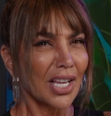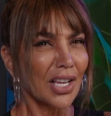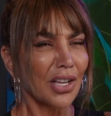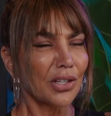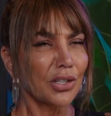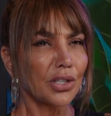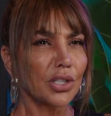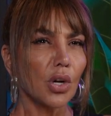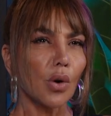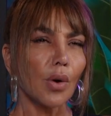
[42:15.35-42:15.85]

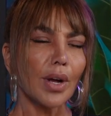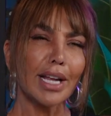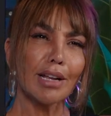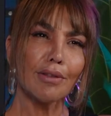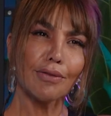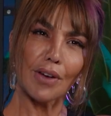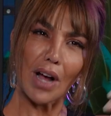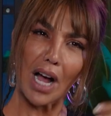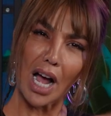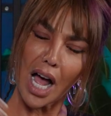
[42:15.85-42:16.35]
So
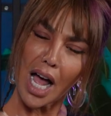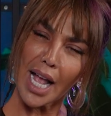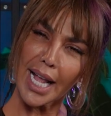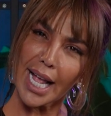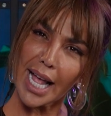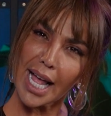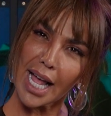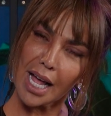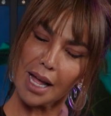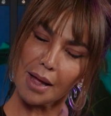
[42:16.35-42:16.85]
if I
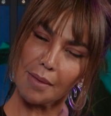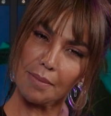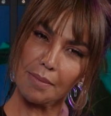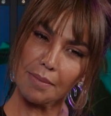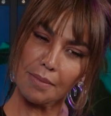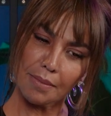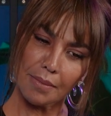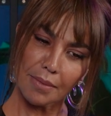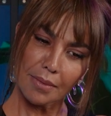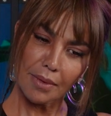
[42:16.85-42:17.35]

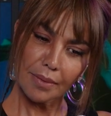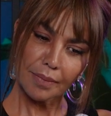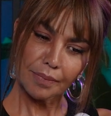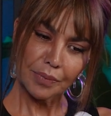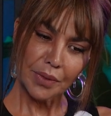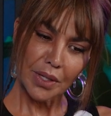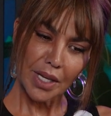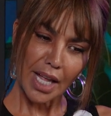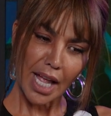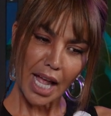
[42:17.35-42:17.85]
am
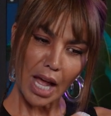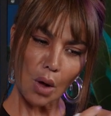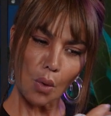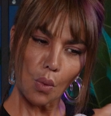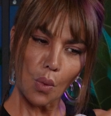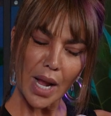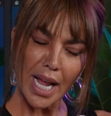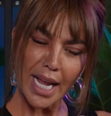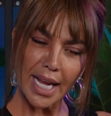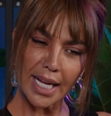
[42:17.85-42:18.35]
a
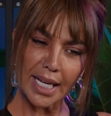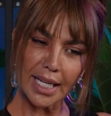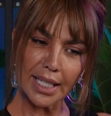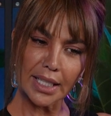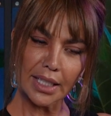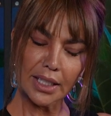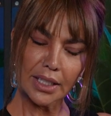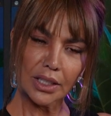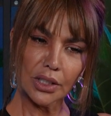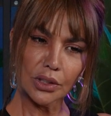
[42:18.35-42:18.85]
way
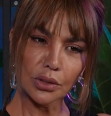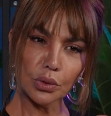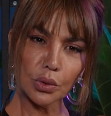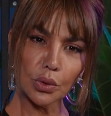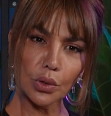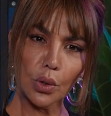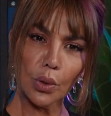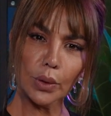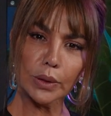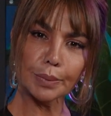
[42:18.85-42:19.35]
to
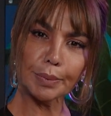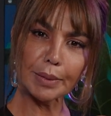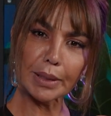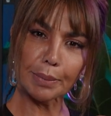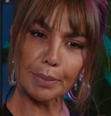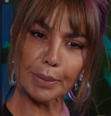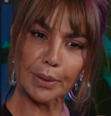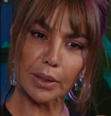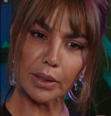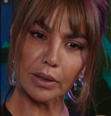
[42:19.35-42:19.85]
those
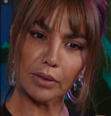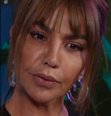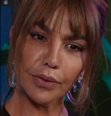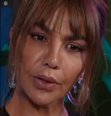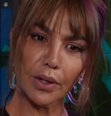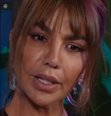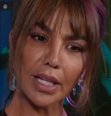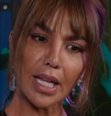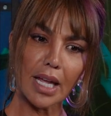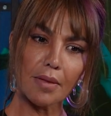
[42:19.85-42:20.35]
people
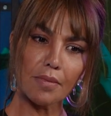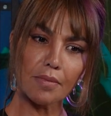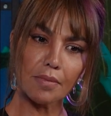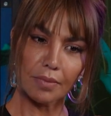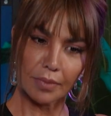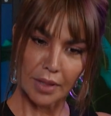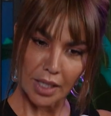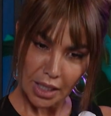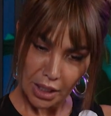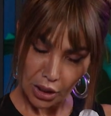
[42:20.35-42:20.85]
for them
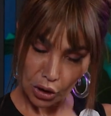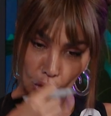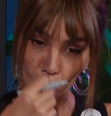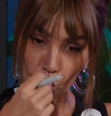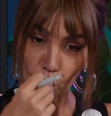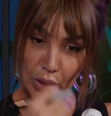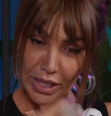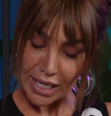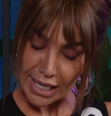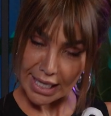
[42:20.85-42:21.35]

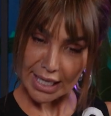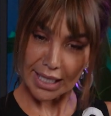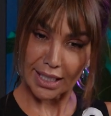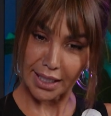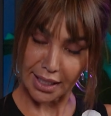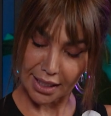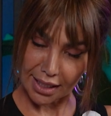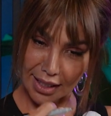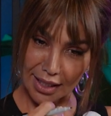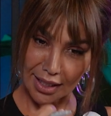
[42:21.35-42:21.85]
to
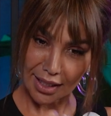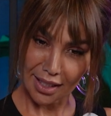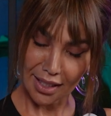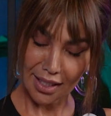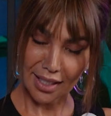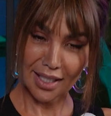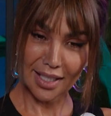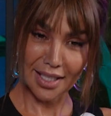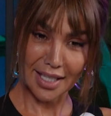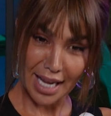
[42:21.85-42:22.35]
eat
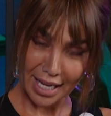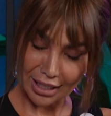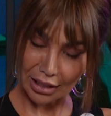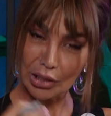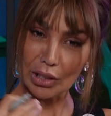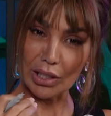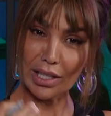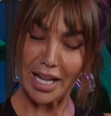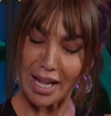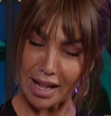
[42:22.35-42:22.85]
and
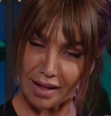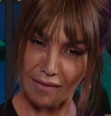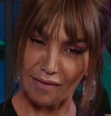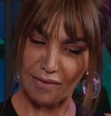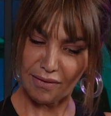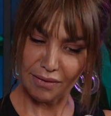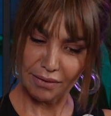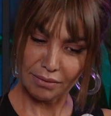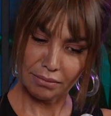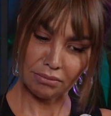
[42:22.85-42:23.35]
to
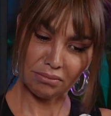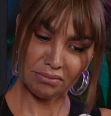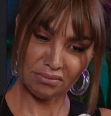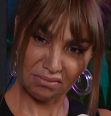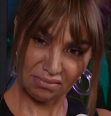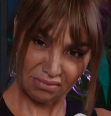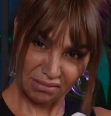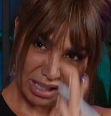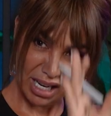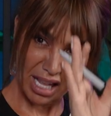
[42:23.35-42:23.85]
live,
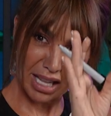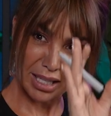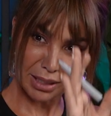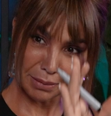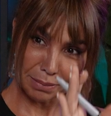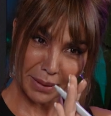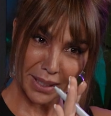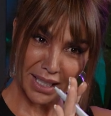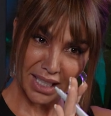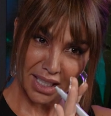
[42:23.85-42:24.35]
let it
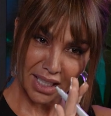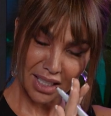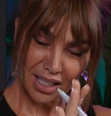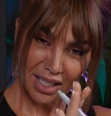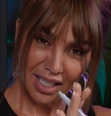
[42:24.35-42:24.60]
be.